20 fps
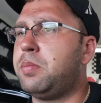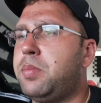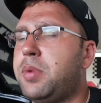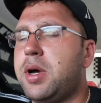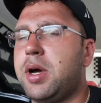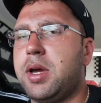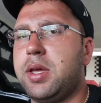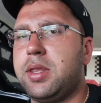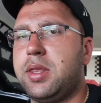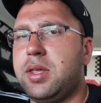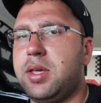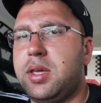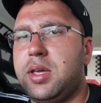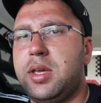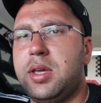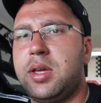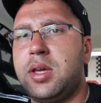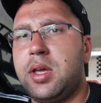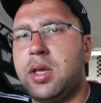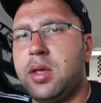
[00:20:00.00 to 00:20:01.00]
by
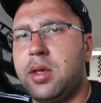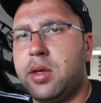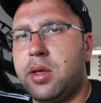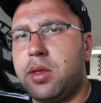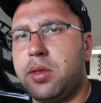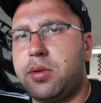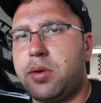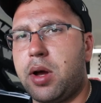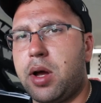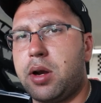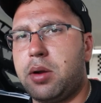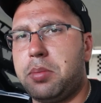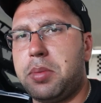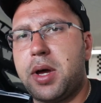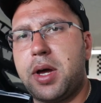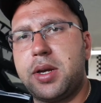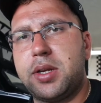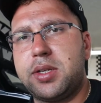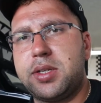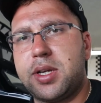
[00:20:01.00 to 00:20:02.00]
the throttle
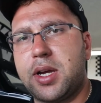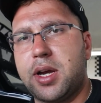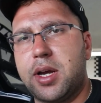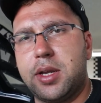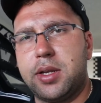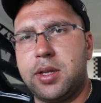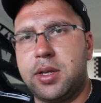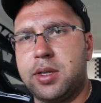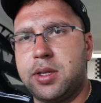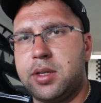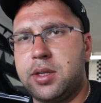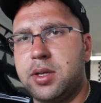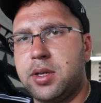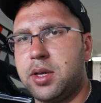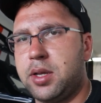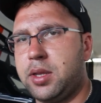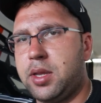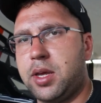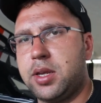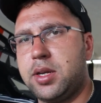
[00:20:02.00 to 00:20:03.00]
body side,
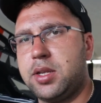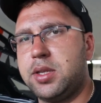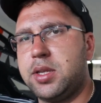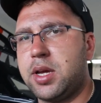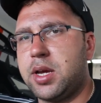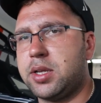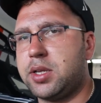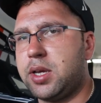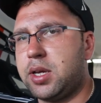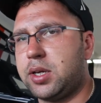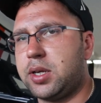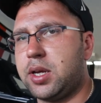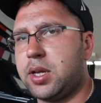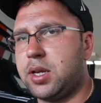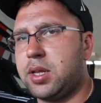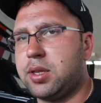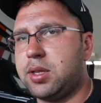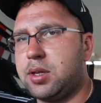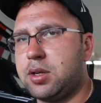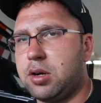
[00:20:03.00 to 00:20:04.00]
and I did not take
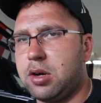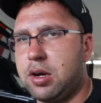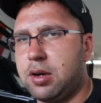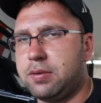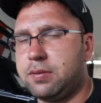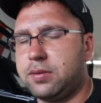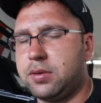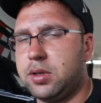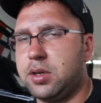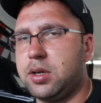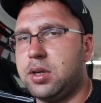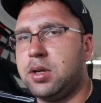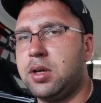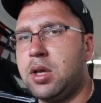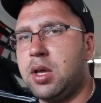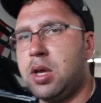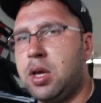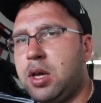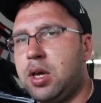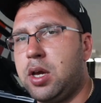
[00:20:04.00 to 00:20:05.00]
anything off the
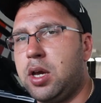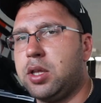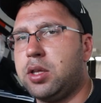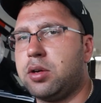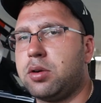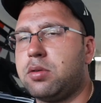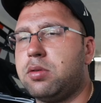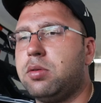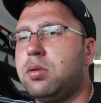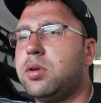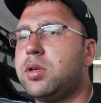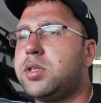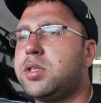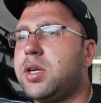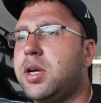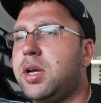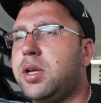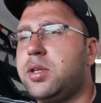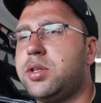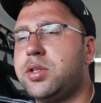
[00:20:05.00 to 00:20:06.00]
intercooler
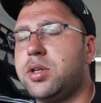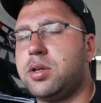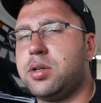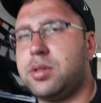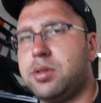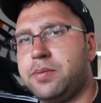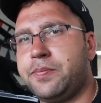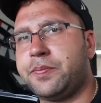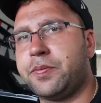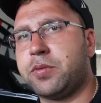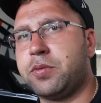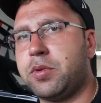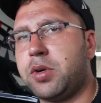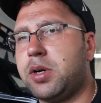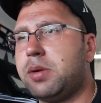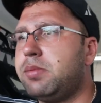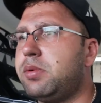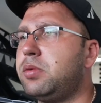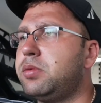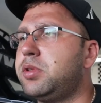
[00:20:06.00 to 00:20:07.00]
side, so
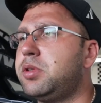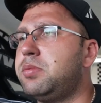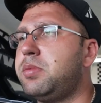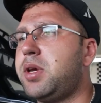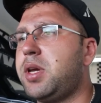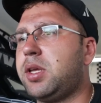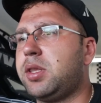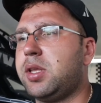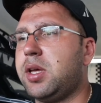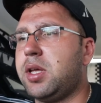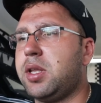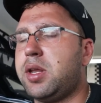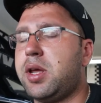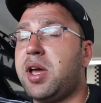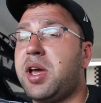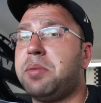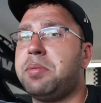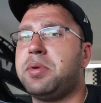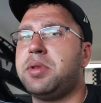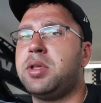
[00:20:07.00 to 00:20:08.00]
we're able to make that
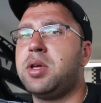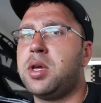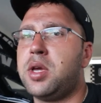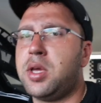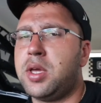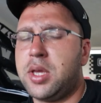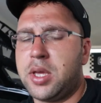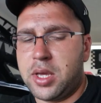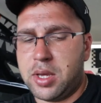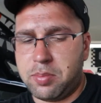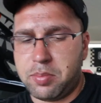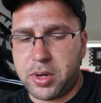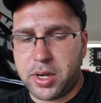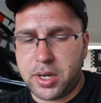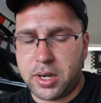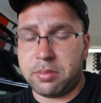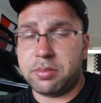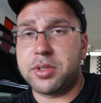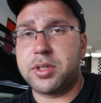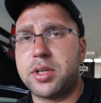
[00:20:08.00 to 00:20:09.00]
happen.
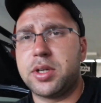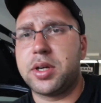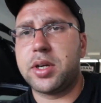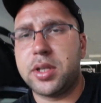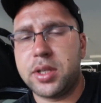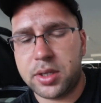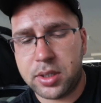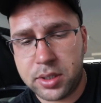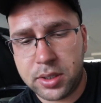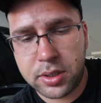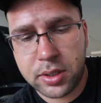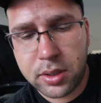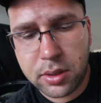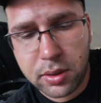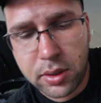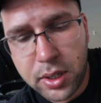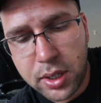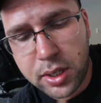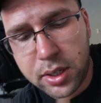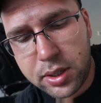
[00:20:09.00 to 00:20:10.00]
But I'm still gonna
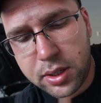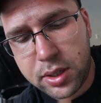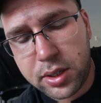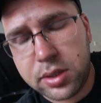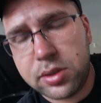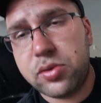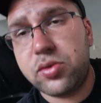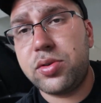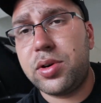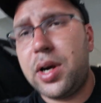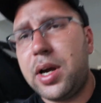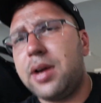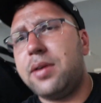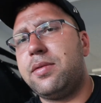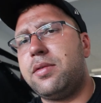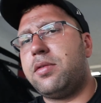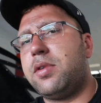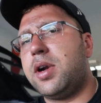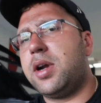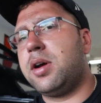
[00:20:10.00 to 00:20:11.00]
go ahead and
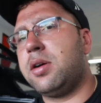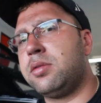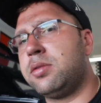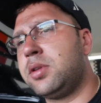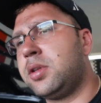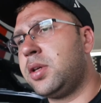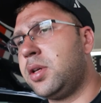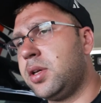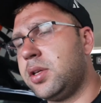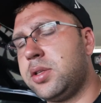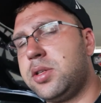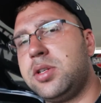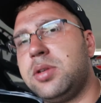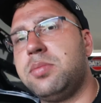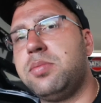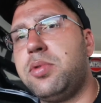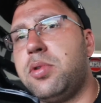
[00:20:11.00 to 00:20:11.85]
drive around at some